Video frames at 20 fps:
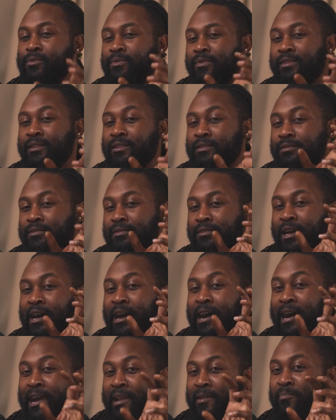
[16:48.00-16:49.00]
the
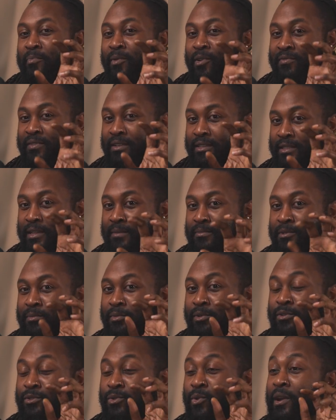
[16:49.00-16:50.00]
type of
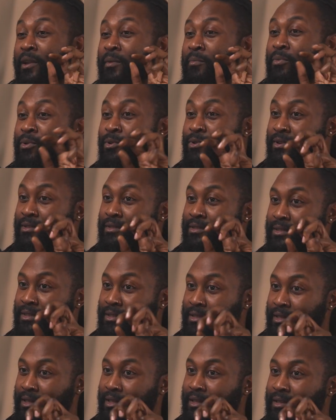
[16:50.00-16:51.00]
acceptable is quite important to
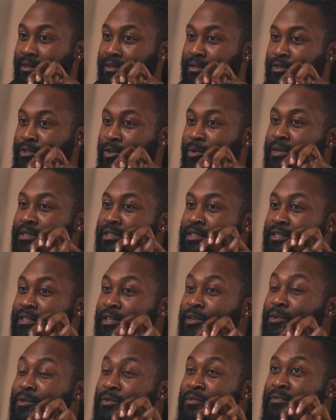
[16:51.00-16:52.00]
say. So it's
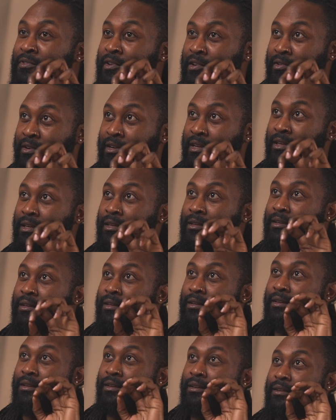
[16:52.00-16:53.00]
still very
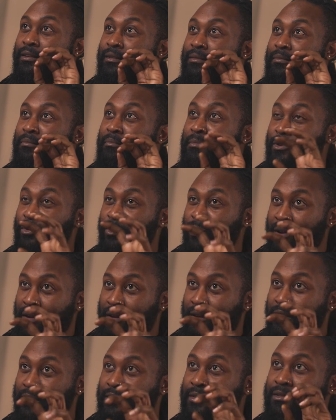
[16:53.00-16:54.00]
middle
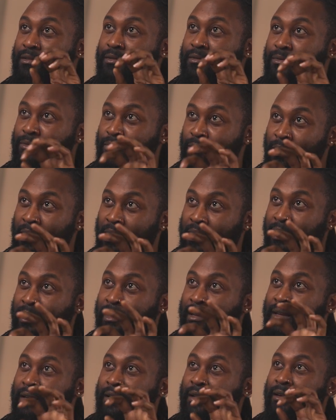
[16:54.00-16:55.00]
class,
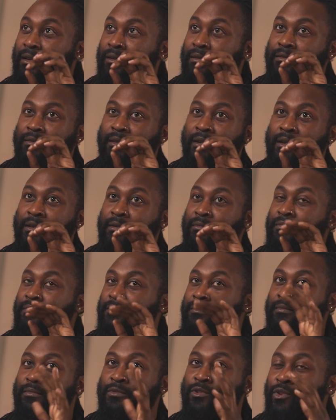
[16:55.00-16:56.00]
white,
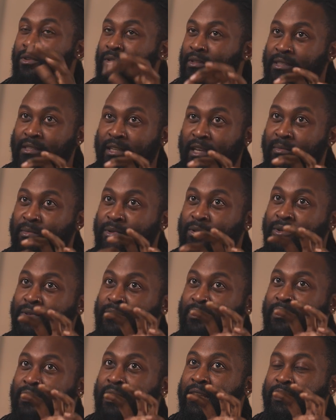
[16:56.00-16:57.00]

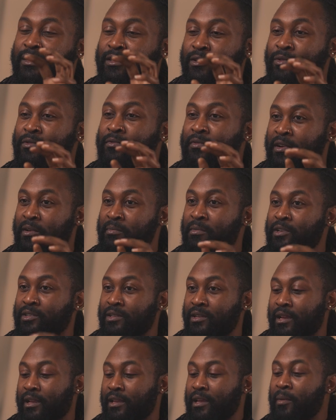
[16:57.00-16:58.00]
non-disabled. It's still very
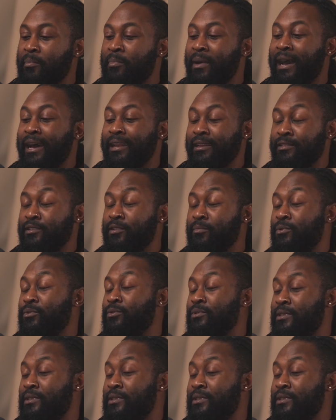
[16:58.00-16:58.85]
much like a palatable